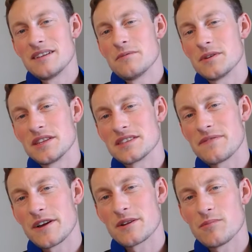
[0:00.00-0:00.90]
with this
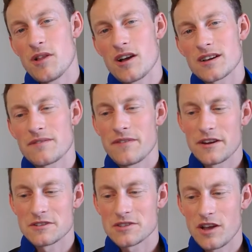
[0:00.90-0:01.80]
fire block,
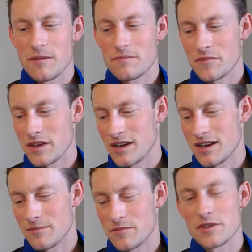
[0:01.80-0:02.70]
fire stop,
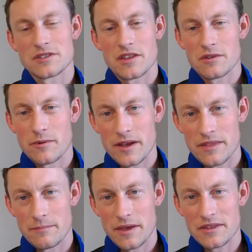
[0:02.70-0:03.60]
there's other
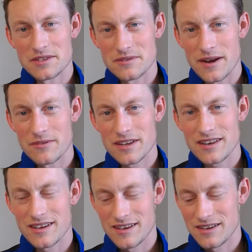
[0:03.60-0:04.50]
methods around it.
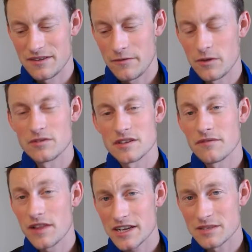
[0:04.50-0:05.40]
If you use a
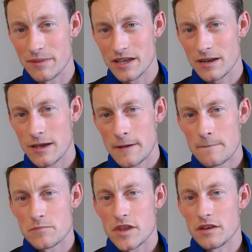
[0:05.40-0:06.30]
flex bit
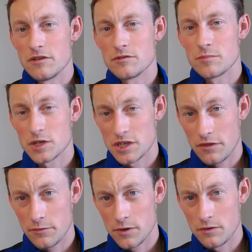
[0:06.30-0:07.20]
and you push it
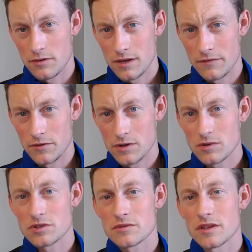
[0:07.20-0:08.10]
through, if you
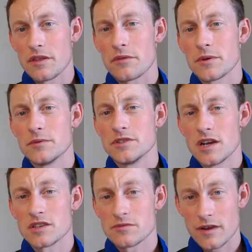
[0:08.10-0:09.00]
don't drill it through
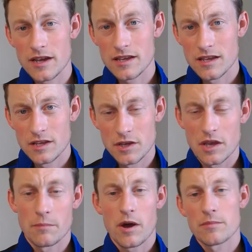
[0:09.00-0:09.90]
just right, you
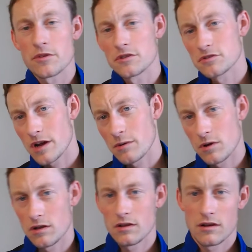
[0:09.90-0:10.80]
can pop through the
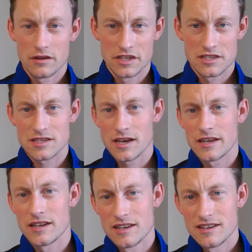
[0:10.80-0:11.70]
drywall on each
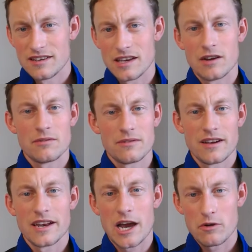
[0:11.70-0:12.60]
side. Now,
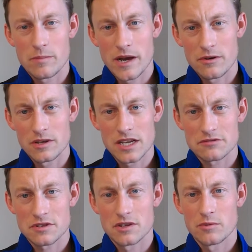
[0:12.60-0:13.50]
at Hauer Power
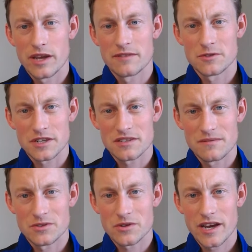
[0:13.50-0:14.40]
Electrical, we have tricks of
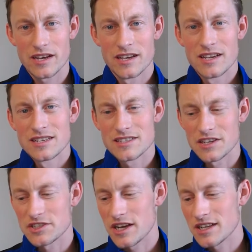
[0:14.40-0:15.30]
the trade,
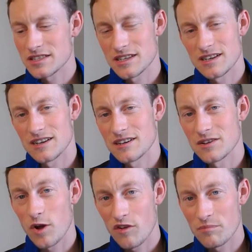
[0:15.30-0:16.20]
such as a
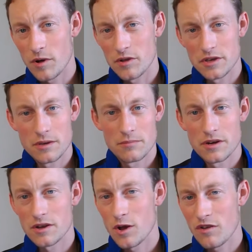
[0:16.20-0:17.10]
golf ball. You can put
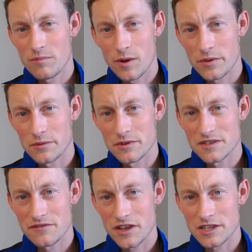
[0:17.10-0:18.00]
a golf ball through this
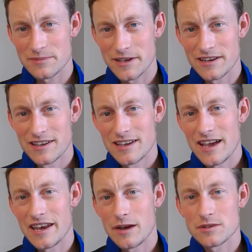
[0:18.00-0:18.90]
flex bit,
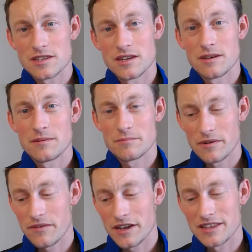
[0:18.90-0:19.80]
and now it's going to
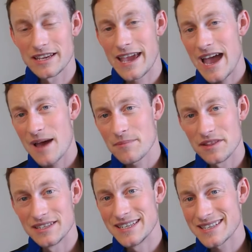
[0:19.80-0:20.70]
provide the gap,
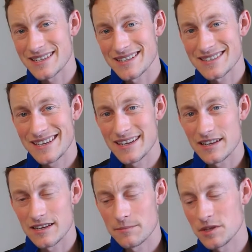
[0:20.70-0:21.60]
the distance
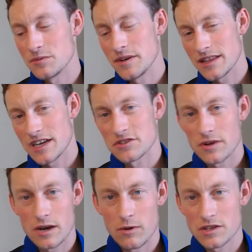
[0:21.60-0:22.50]
needed between that
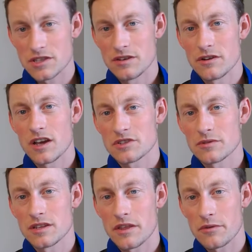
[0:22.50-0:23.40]
drywall. So you're not
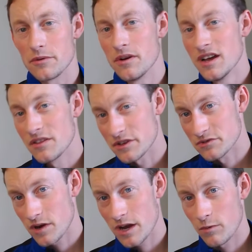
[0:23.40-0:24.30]
drilling through the
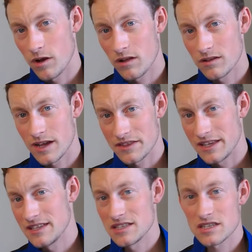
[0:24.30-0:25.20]
drywall at the
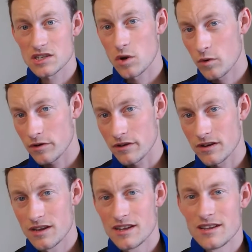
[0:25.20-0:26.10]
easiest
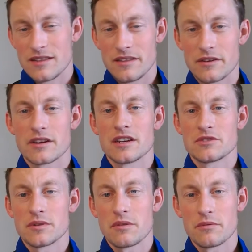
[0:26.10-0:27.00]
corner. You're going to
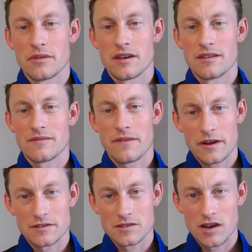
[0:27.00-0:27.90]
drill through the
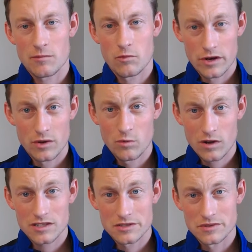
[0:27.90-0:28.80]
fire stop where you
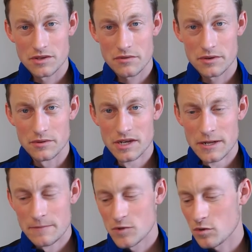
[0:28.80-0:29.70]
want to drill through.
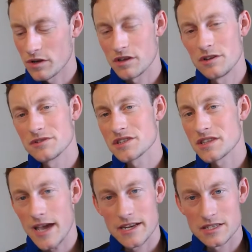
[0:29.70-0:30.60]
Or you can use a
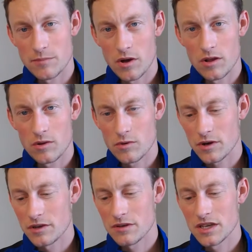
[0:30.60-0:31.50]
tennis ball, or
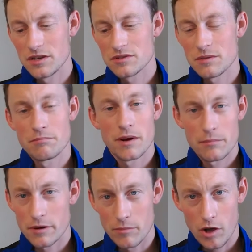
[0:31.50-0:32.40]
you can use a
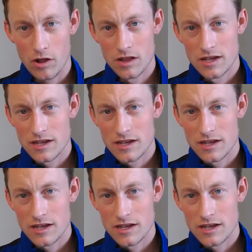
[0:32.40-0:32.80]
bumper ball.